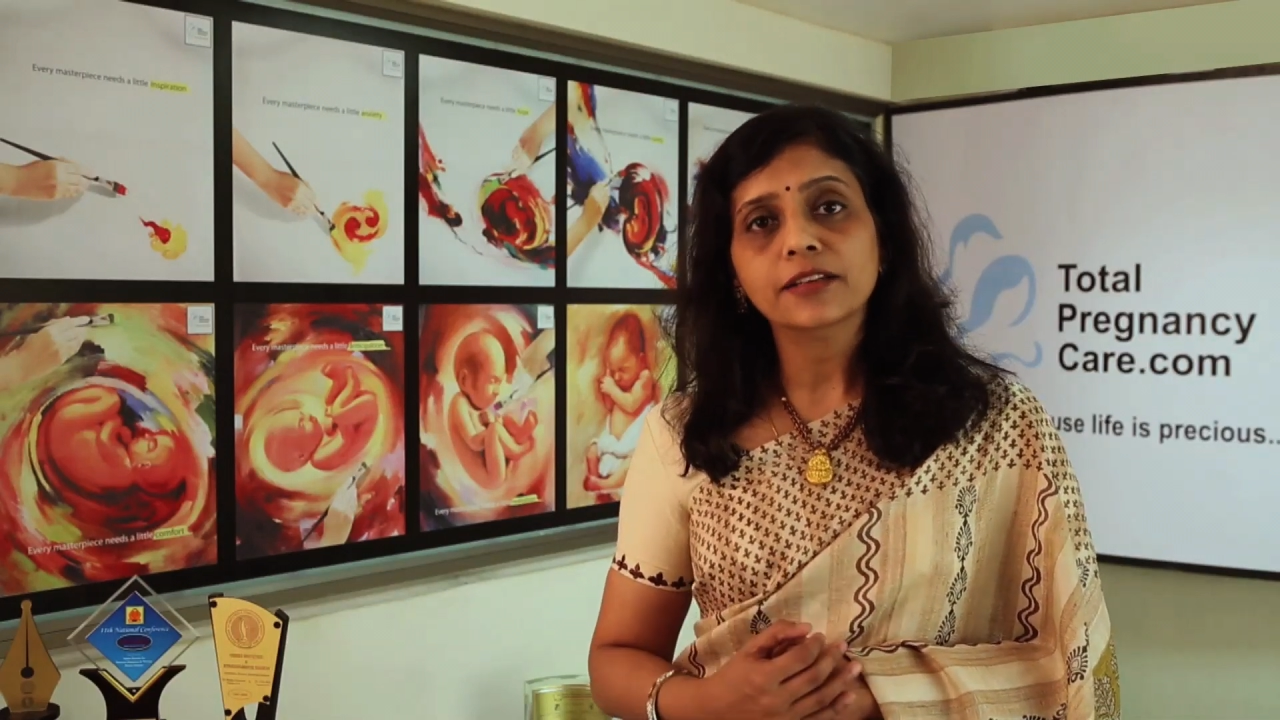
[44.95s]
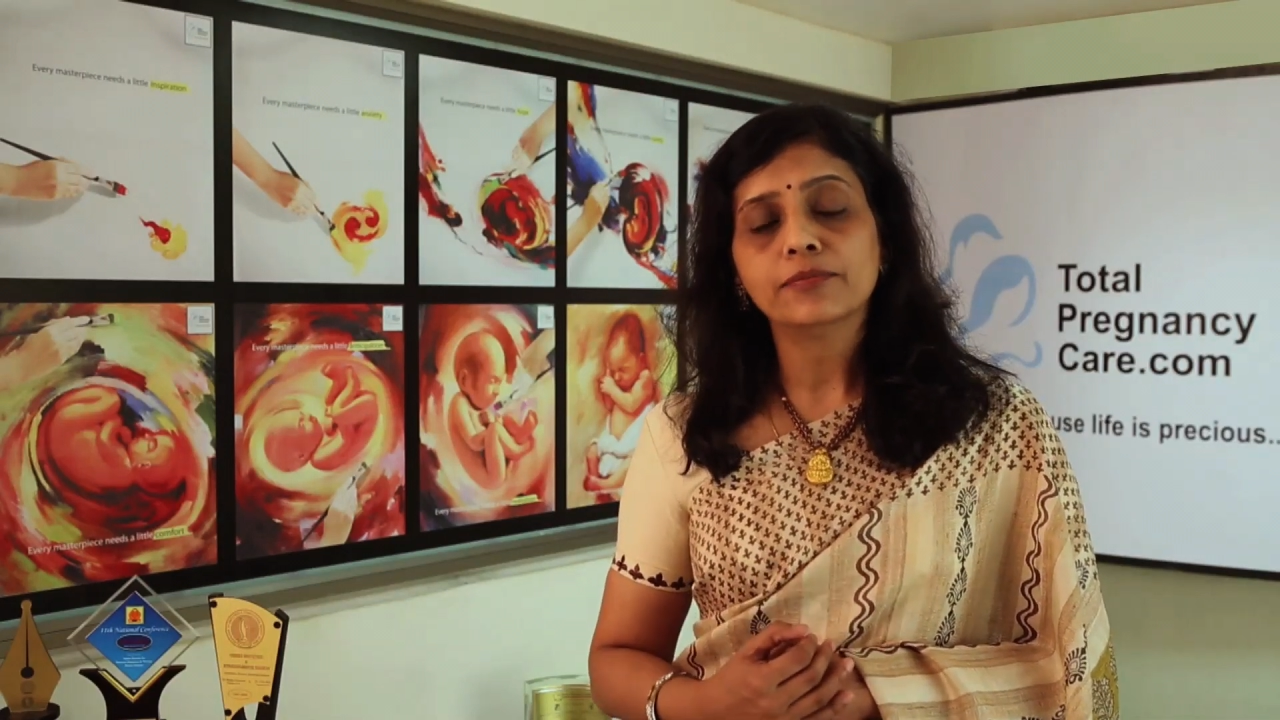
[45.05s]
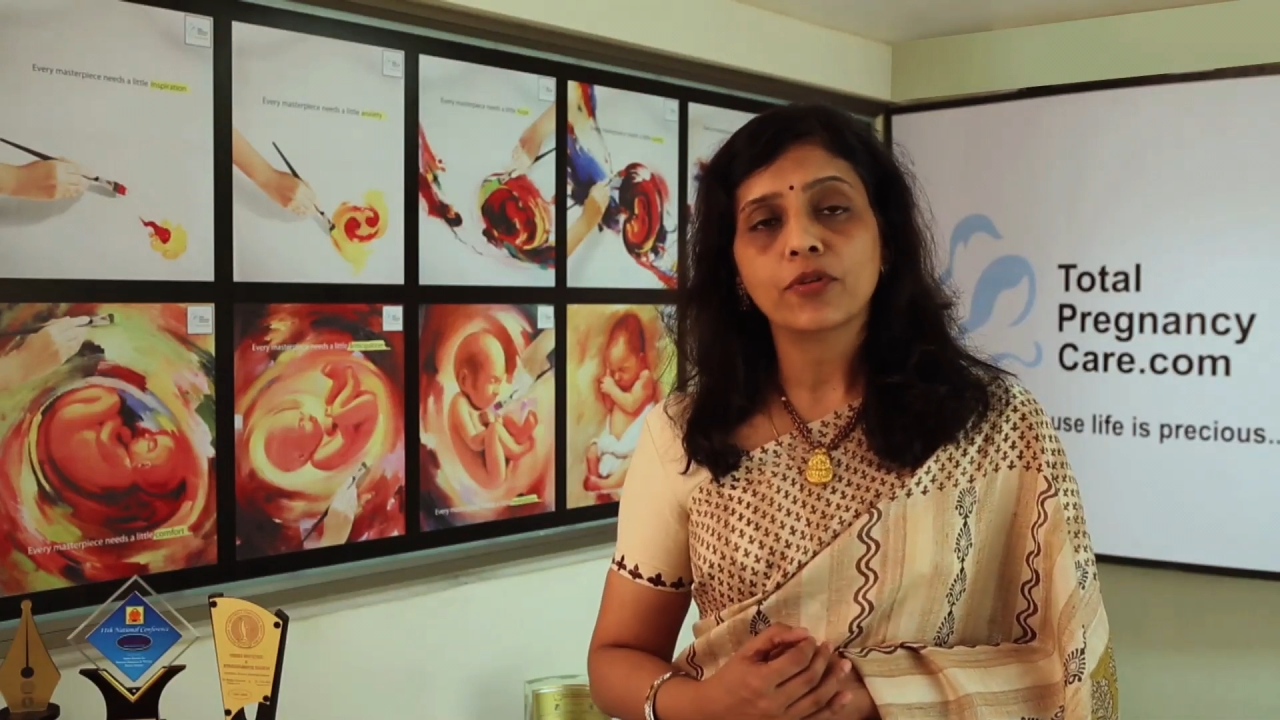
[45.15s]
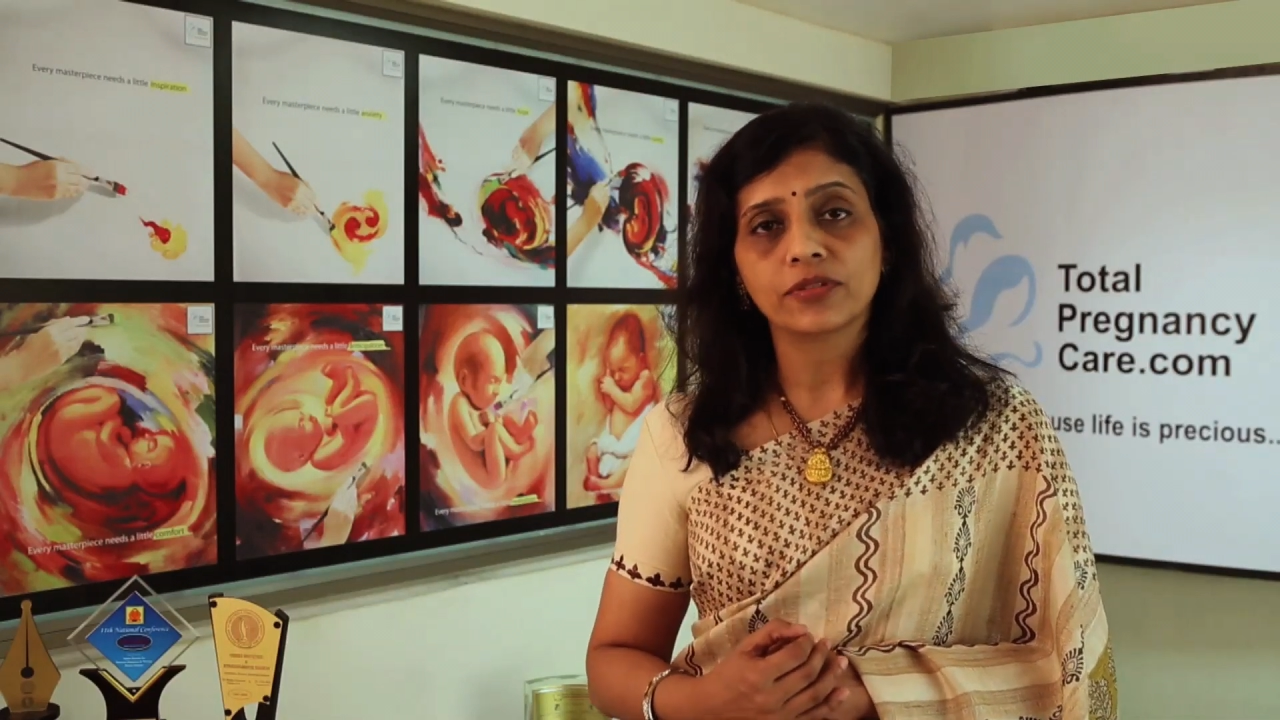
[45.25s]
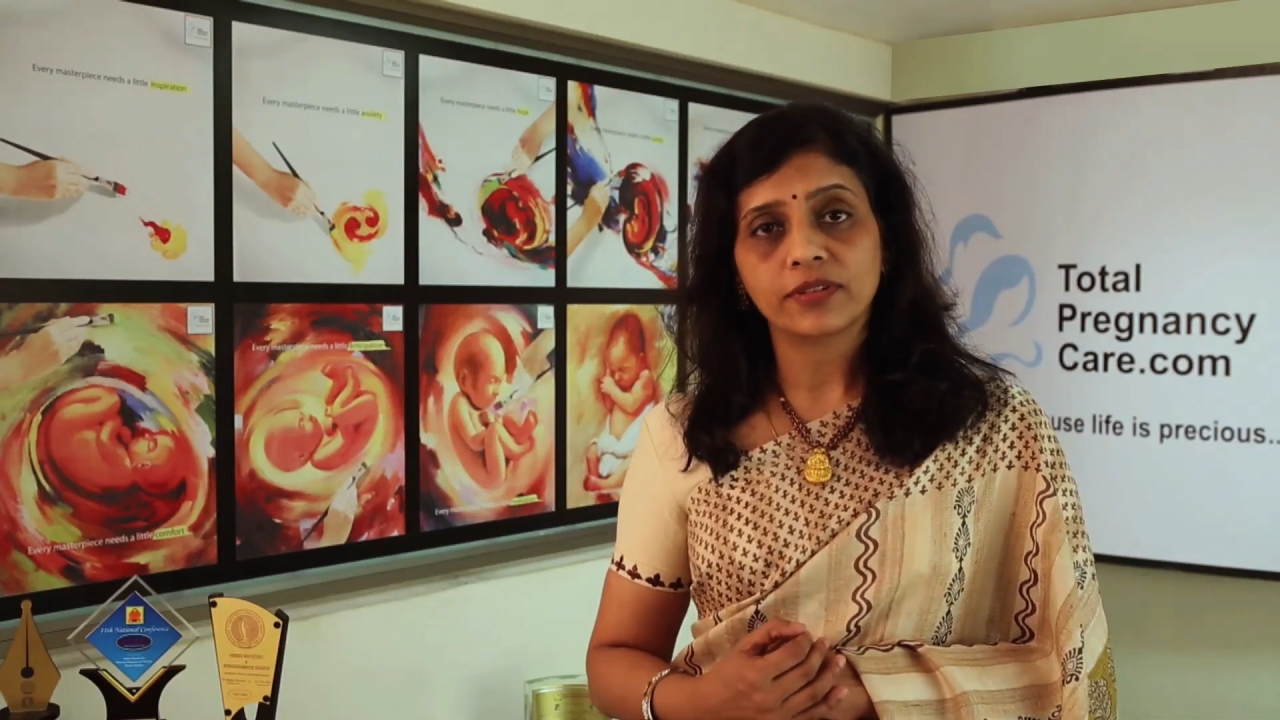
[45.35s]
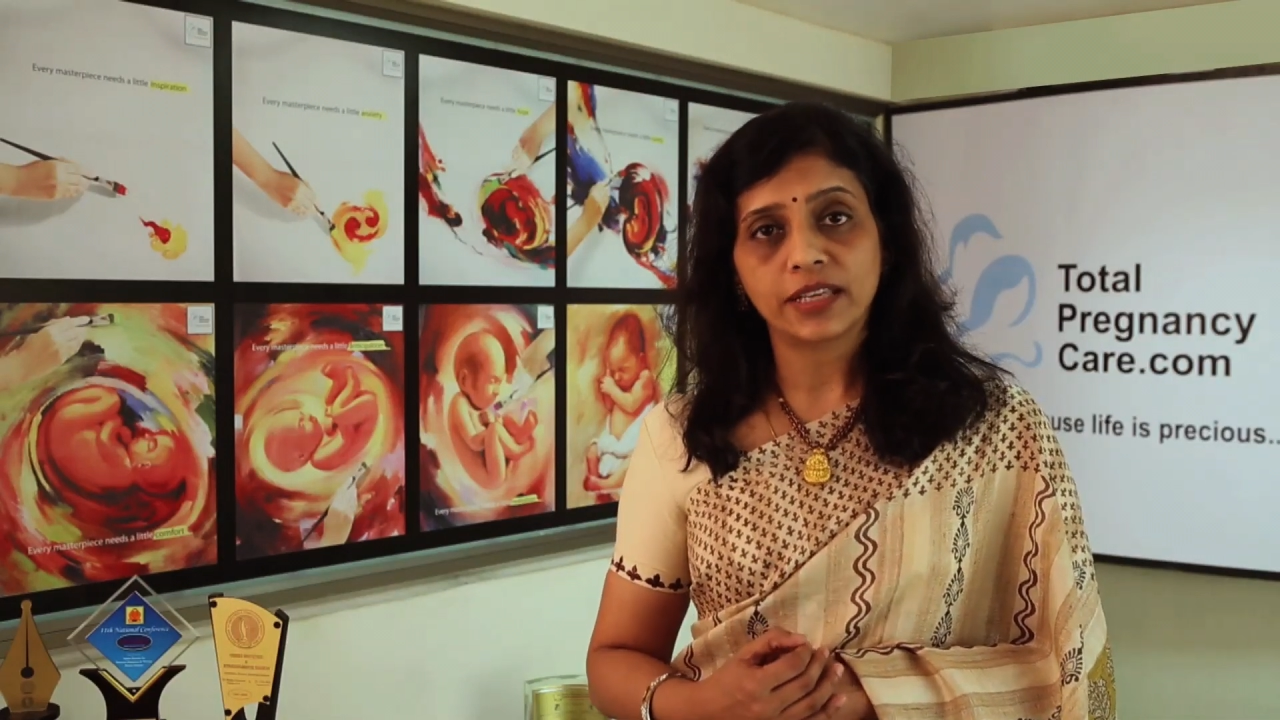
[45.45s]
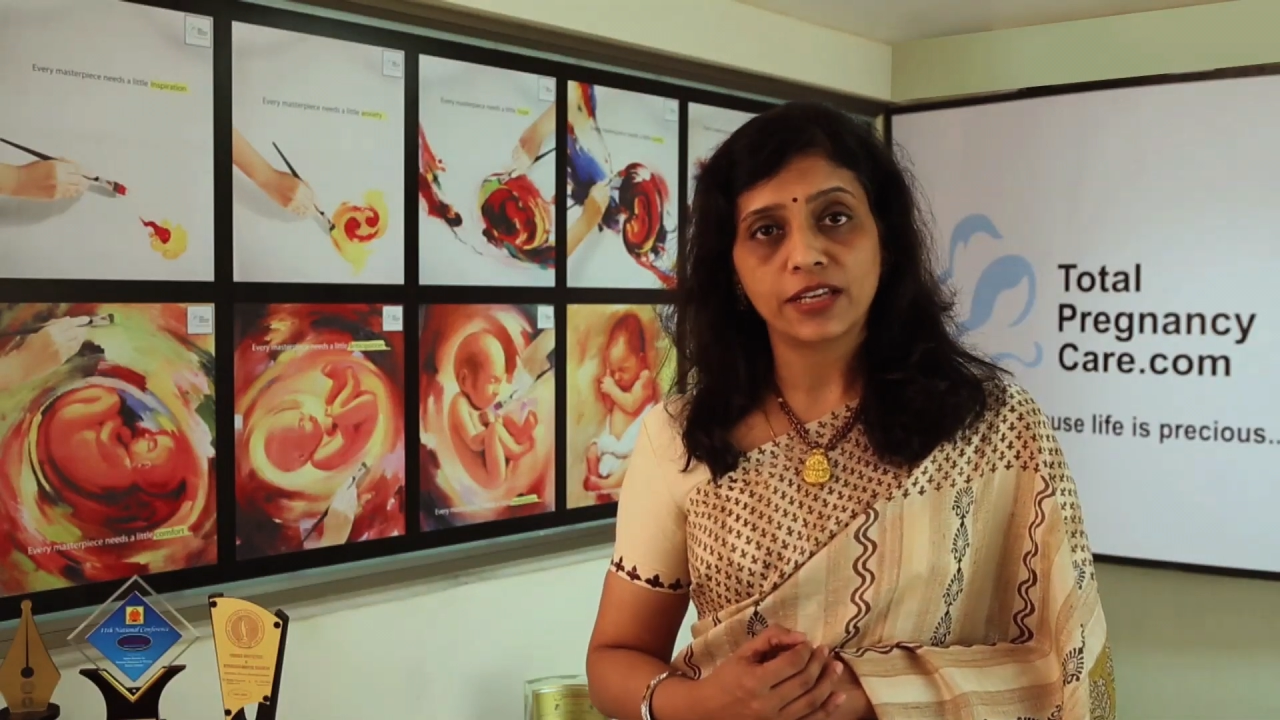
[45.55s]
important